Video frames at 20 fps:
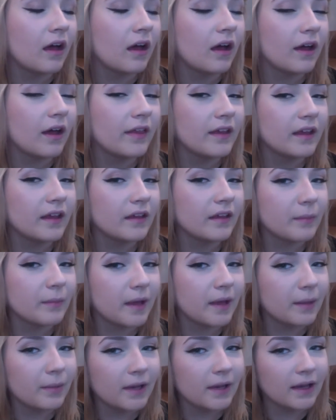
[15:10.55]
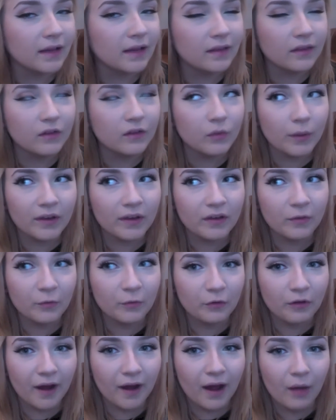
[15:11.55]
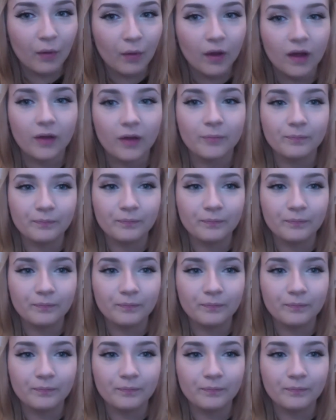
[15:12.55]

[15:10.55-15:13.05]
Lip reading: I think it's Maybelline, the 24-hour